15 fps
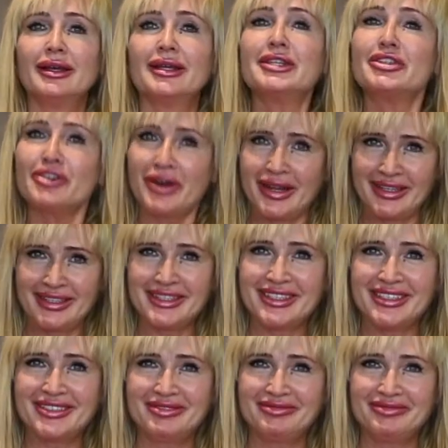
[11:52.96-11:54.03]
Try
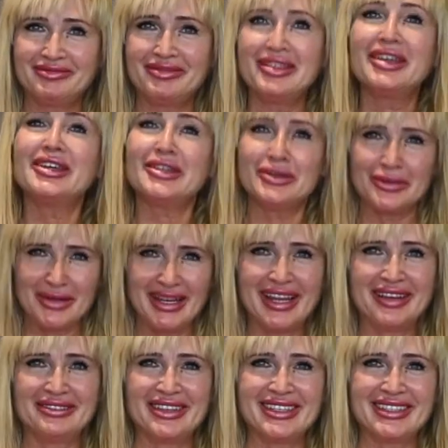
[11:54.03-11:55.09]
it. You will
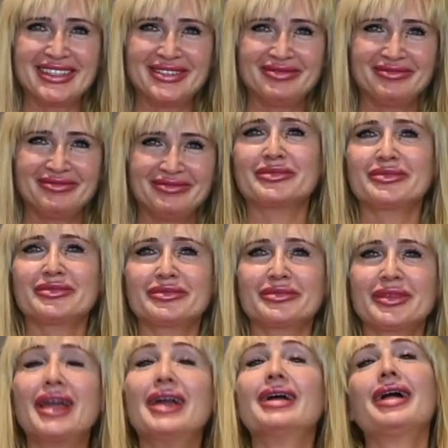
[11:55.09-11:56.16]
love
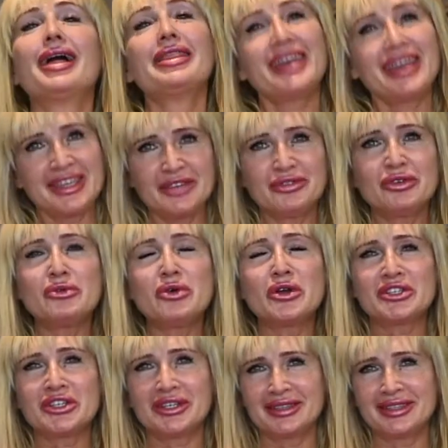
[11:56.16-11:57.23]
it. Thank you for
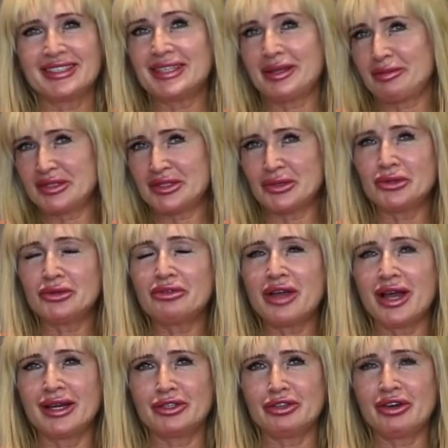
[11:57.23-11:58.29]
watching this episode of
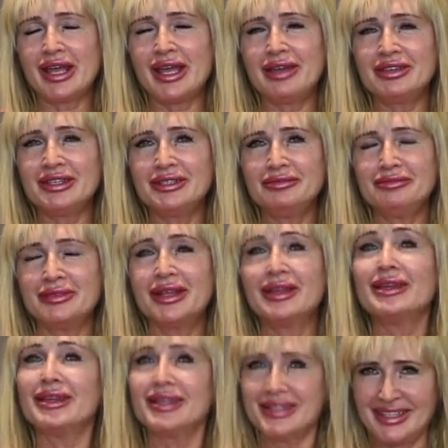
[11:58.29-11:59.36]
Culinary Haven.
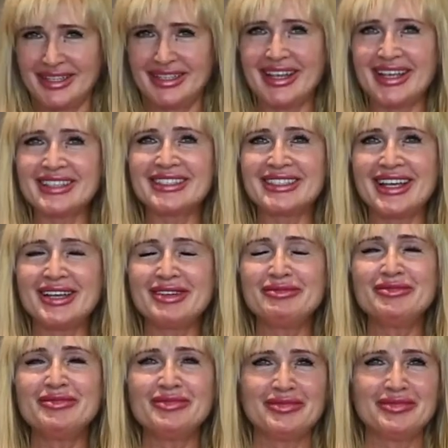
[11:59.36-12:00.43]
Until next time,
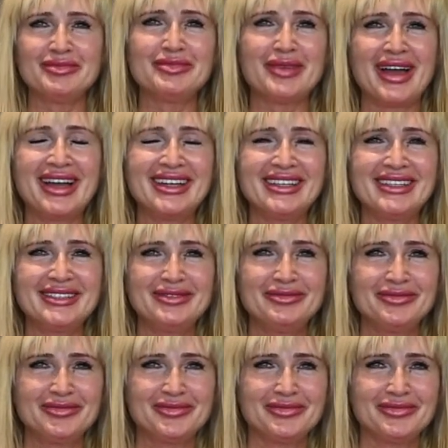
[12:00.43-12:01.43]
bye.